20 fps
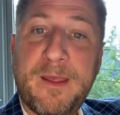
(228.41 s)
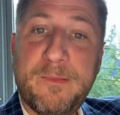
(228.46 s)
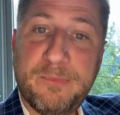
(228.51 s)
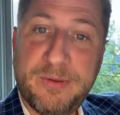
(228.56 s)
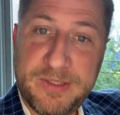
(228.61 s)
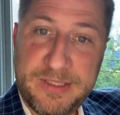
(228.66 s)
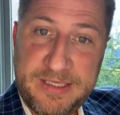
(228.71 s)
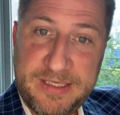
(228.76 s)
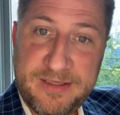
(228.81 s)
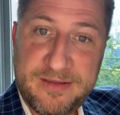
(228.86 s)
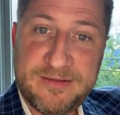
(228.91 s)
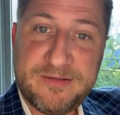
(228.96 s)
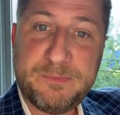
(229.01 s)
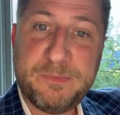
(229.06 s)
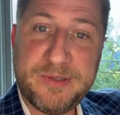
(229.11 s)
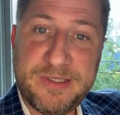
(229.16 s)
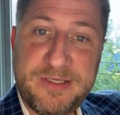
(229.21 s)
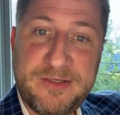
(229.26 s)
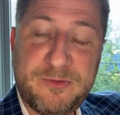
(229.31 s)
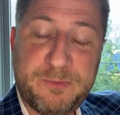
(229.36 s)
Please,
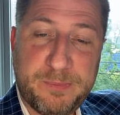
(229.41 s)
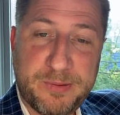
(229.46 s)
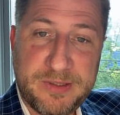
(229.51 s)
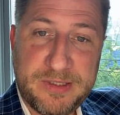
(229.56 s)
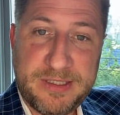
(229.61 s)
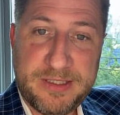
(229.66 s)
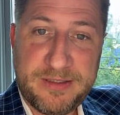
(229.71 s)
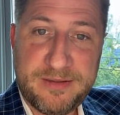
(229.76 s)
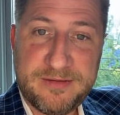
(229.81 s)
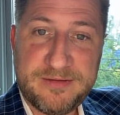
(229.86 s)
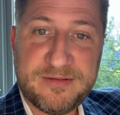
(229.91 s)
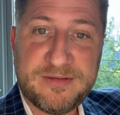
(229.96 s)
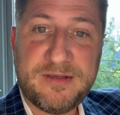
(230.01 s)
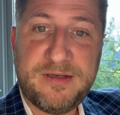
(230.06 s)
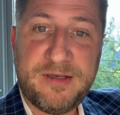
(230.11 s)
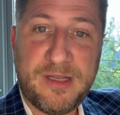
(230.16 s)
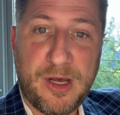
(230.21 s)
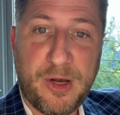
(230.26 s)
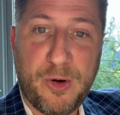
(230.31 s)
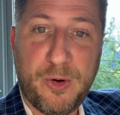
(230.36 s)
please, please
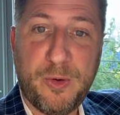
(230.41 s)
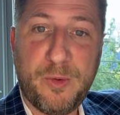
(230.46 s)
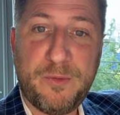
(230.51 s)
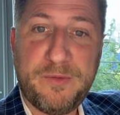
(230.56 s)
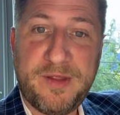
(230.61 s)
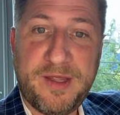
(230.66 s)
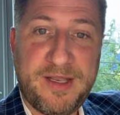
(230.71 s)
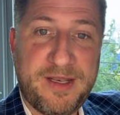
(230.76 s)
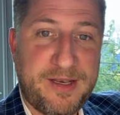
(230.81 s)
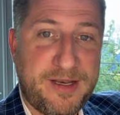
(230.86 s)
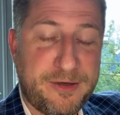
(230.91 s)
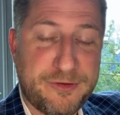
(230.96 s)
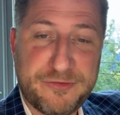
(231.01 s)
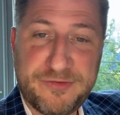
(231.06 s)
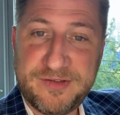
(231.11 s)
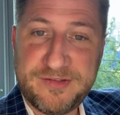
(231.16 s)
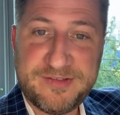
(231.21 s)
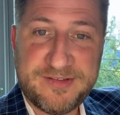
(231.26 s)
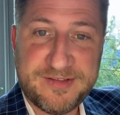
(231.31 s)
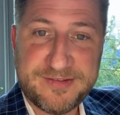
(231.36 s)
know, and here's
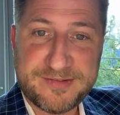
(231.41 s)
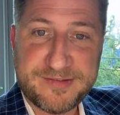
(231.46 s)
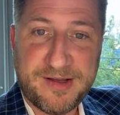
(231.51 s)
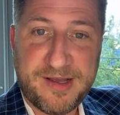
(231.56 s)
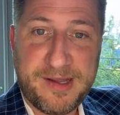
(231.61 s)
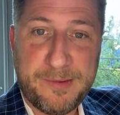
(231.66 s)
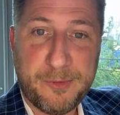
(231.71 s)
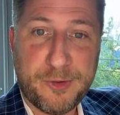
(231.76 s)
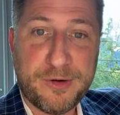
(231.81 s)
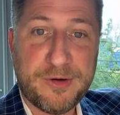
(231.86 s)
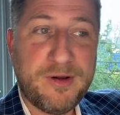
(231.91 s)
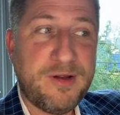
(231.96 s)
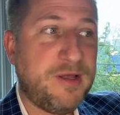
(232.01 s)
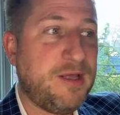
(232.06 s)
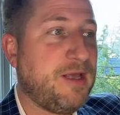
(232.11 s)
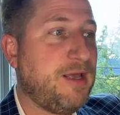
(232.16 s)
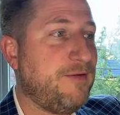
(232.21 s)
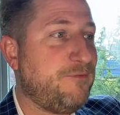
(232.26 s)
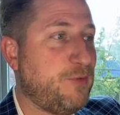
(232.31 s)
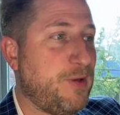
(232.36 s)
this disclaimer,
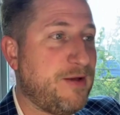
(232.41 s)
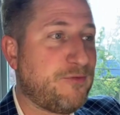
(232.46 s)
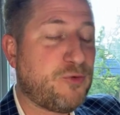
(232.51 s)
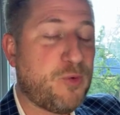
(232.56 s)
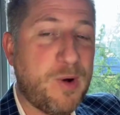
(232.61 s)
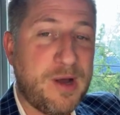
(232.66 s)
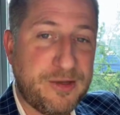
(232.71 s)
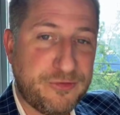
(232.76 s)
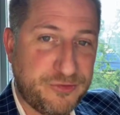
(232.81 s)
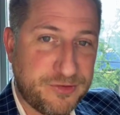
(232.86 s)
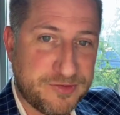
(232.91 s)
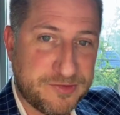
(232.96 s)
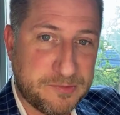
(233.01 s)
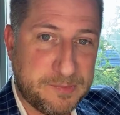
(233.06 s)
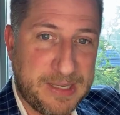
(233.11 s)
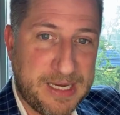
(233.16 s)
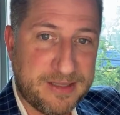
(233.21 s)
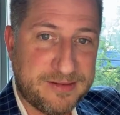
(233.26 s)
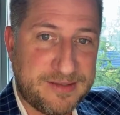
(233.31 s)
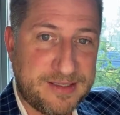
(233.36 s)
if you have questions
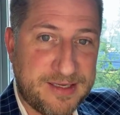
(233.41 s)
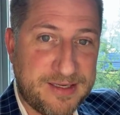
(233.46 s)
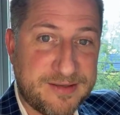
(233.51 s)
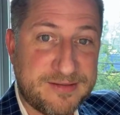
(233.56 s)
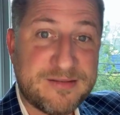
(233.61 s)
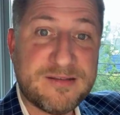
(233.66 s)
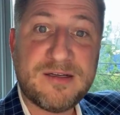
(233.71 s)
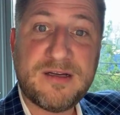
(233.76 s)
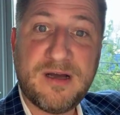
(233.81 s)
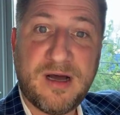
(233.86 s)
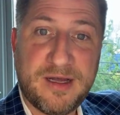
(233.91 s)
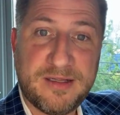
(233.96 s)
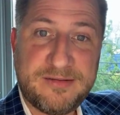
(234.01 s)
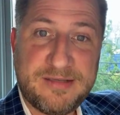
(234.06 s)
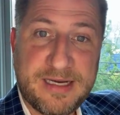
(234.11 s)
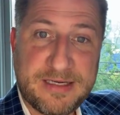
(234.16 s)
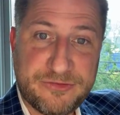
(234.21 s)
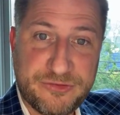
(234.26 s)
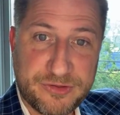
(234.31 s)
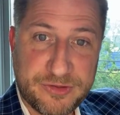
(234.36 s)
about this,
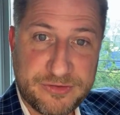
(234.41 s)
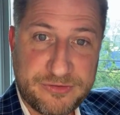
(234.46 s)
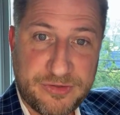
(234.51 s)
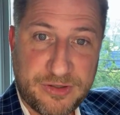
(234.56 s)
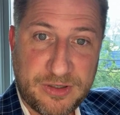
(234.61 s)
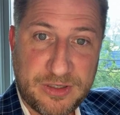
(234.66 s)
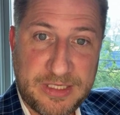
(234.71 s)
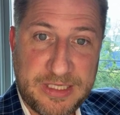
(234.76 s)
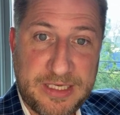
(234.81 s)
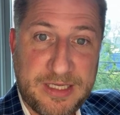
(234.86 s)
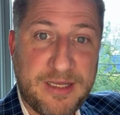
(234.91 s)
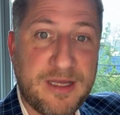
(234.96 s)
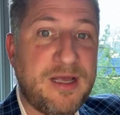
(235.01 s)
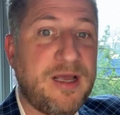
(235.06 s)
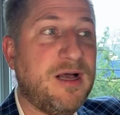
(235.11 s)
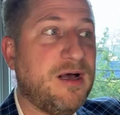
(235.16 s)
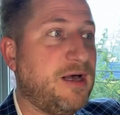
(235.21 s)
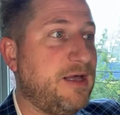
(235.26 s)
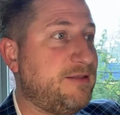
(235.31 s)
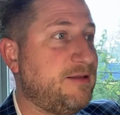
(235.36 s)
contact your attorney.
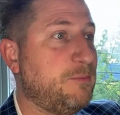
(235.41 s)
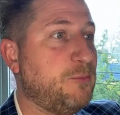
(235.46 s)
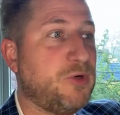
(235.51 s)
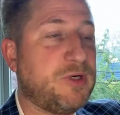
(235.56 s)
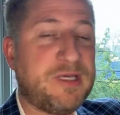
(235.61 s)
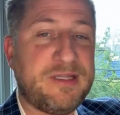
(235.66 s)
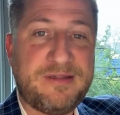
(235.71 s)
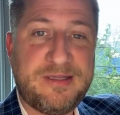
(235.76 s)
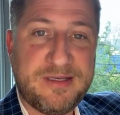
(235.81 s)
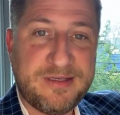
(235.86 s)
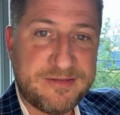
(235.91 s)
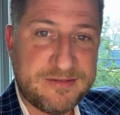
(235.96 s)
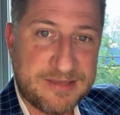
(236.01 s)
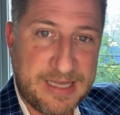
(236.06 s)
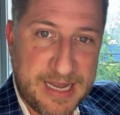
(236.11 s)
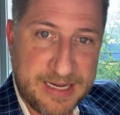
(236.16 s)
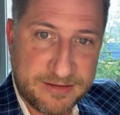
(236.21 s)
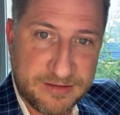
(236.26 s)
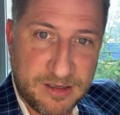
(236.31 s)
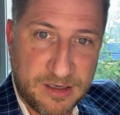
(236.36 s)
Let them look at the
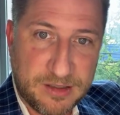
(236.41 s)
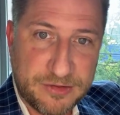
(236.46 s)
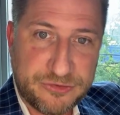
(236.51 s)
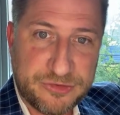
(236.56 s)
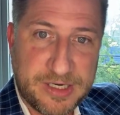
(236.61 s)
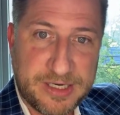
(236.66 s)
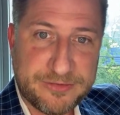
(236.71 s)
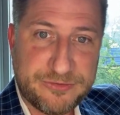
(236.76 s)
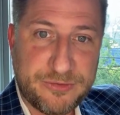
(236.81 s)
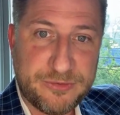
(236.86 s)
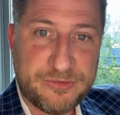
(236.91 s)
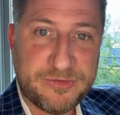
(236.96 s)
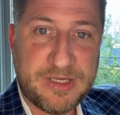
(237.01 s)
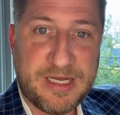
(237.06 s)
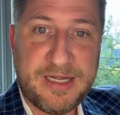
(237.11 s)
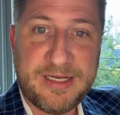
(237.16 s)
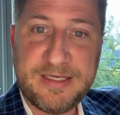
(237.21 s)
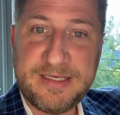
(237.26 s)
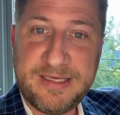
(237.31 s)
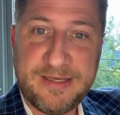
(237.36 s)
exact contract you
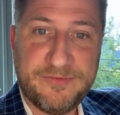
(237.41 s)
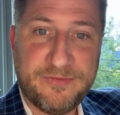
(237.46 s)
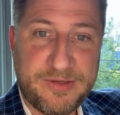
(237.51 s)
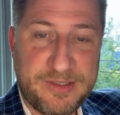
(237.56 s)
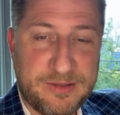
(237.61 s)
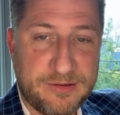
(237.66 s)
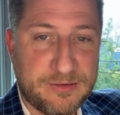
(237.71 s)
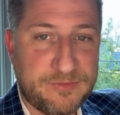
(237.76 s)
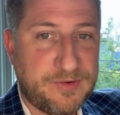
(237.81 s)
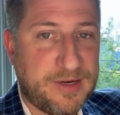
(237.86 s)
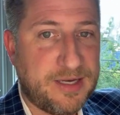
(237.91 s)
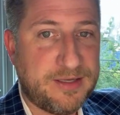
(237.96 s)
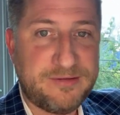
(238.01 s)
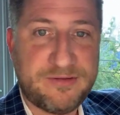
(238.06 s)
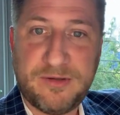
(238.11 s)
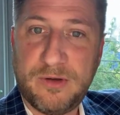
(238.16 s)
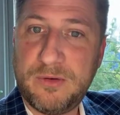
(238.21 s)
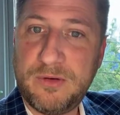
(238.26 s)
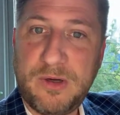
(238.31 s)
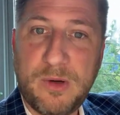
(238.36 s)
signed and give legal advice.
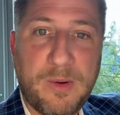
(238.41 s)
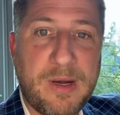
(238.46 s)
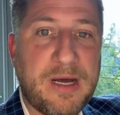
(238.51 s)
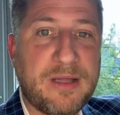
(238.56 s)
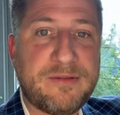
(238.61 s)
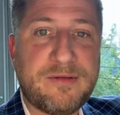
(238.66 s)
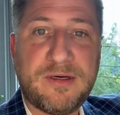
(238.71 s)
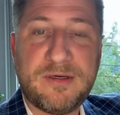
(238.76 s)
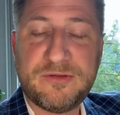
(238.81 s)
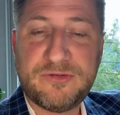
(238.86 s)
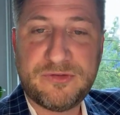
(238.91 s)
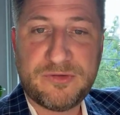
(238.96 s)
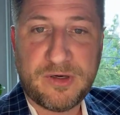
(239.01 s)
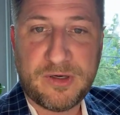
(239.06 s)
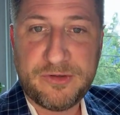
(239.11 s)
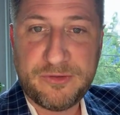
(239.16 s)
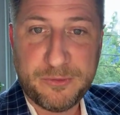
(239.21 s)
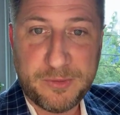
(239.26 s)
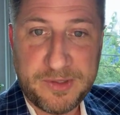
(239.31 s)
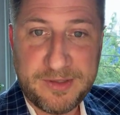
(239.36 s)
Don't go out there and
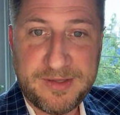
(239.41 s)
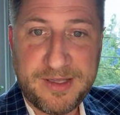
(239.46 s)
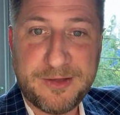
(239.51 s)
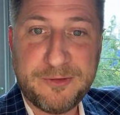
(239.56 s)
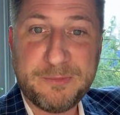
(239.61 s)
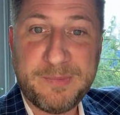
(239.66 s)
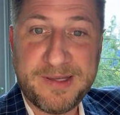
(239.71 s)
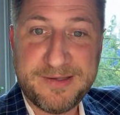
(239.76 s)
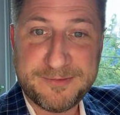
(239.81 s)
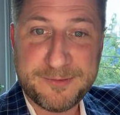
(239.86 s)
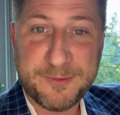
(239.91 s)
start doing things based